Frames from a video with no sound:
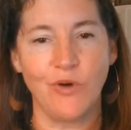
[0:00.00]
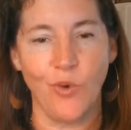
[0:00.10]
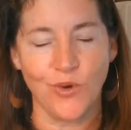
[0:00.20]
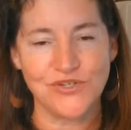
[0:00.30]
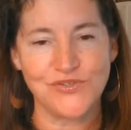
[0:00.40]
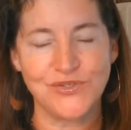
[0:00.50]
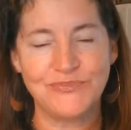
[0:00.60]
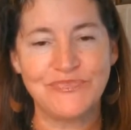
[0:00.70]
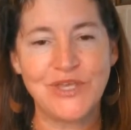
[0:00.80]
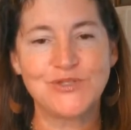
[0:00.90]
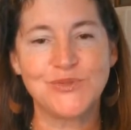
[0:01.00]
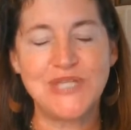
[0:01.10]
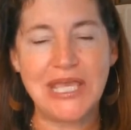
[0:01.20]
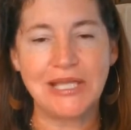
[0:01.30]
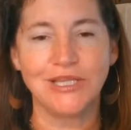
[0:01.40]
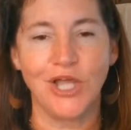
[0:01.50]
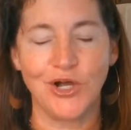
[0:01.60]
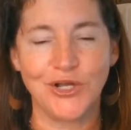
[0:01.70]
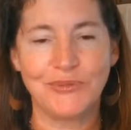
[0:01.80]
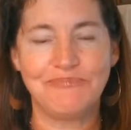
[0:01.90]
a horse. So take a
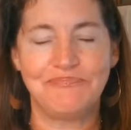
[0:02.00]
look.